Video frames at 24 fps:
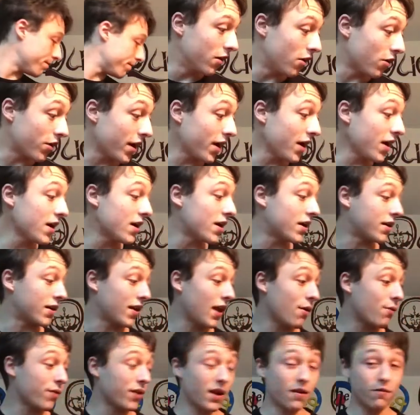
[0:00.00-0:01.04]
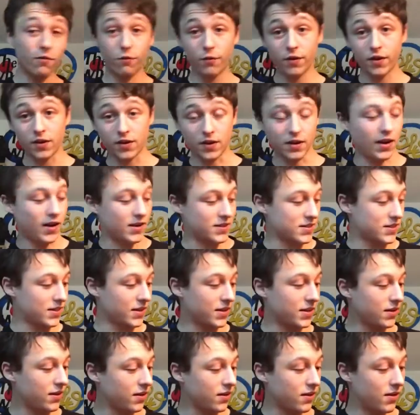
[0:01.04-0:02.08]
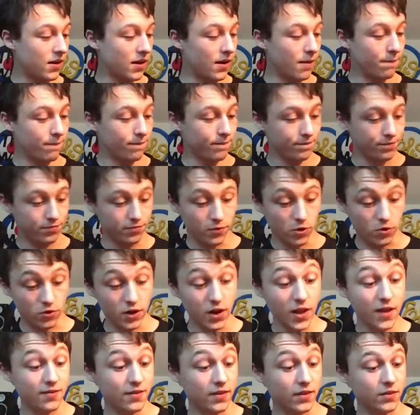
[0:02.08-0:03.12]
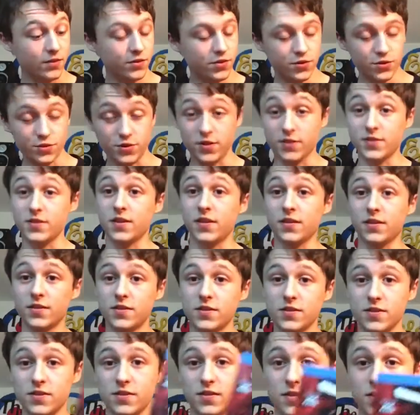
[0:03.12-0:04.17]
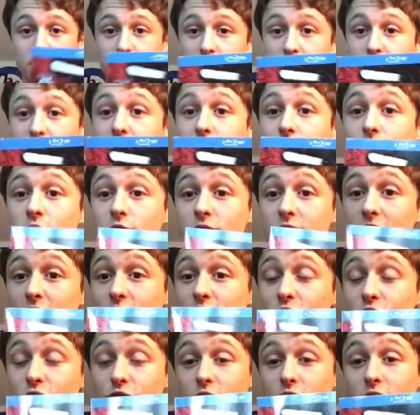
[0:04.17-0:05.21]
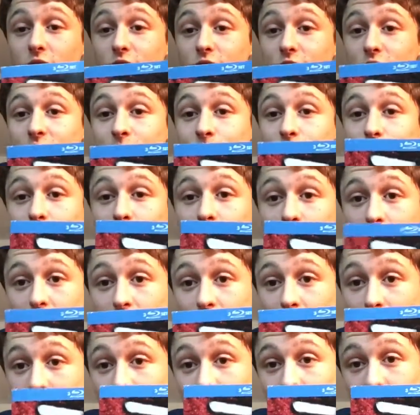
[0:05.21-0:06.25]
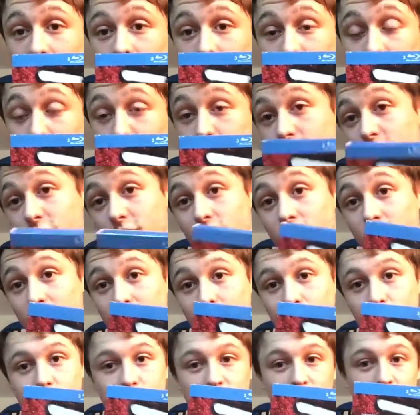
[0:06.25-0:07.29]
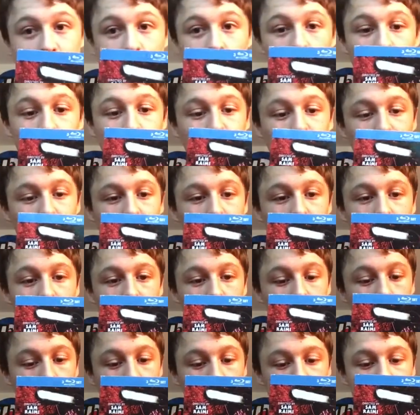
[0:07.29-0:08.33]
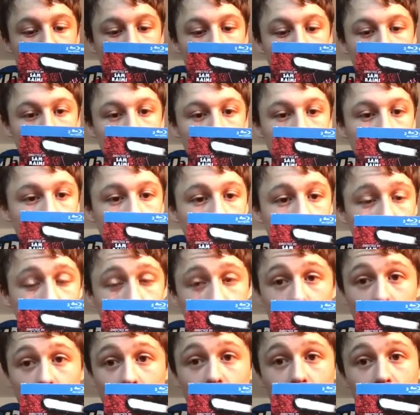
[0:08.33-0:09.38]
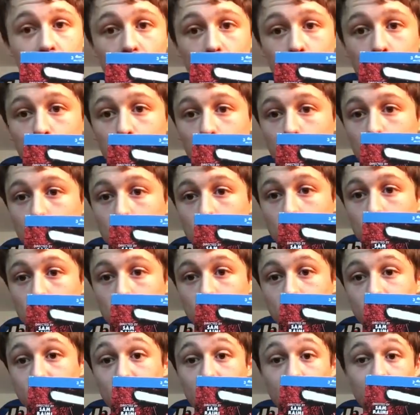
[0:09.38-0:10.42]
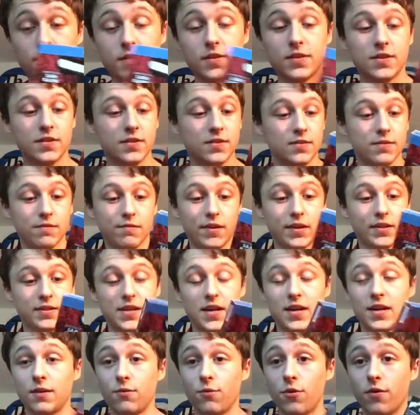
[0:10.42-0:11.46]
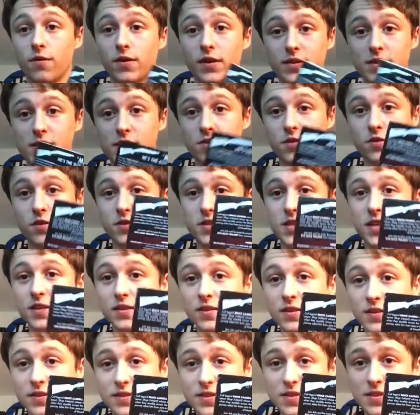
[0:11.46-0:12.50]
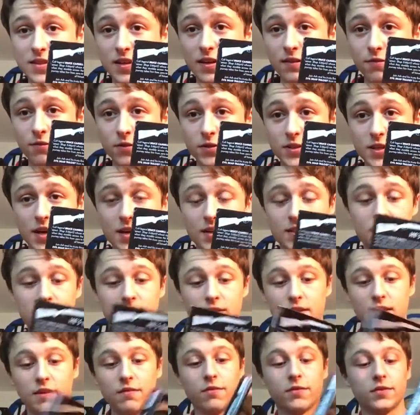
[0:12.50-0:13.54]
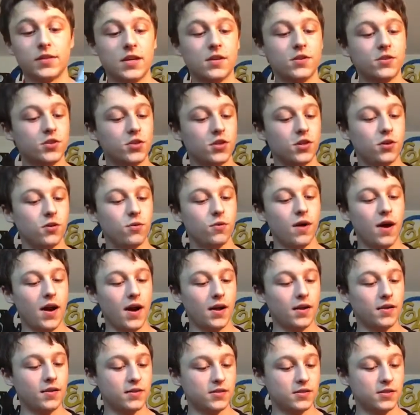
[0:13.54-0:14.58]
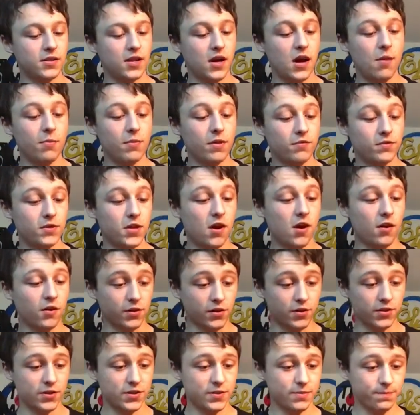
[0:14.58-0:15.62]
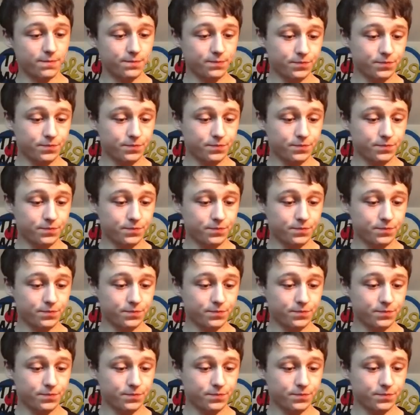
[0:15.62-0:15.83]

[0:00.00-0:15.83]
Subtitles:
Okay, now we have a real classic, or classics, should I say. This is the Evil Dead trilogy, the original Evil Dead, obviously, with Bruce Campbell. Yeah, this is exactly what it says on the tin. This is the Evil Dead 2, and Army of Darkness.